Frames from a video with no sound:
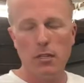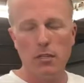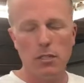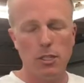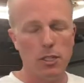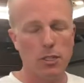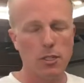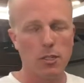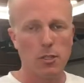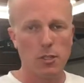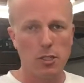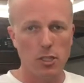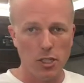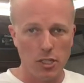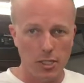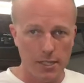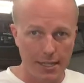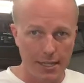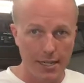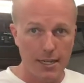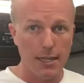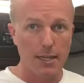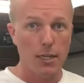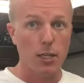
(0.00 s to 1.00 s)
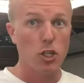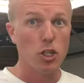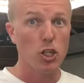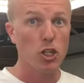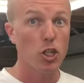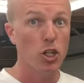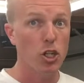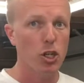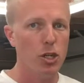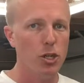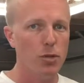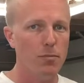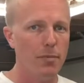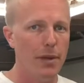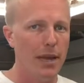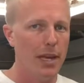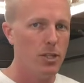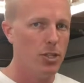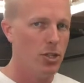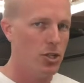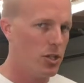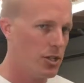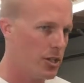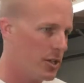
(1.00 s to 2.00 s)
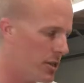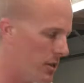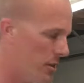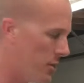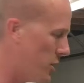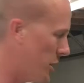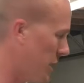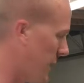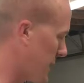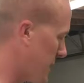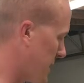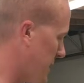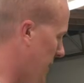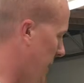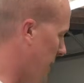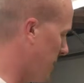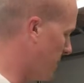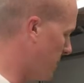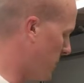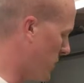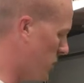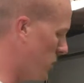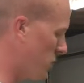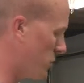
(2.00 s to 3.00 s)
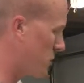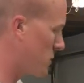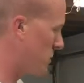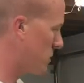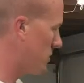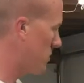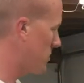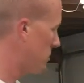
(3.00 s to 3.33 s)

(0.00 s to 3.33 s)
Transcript: Just good measure to check that first.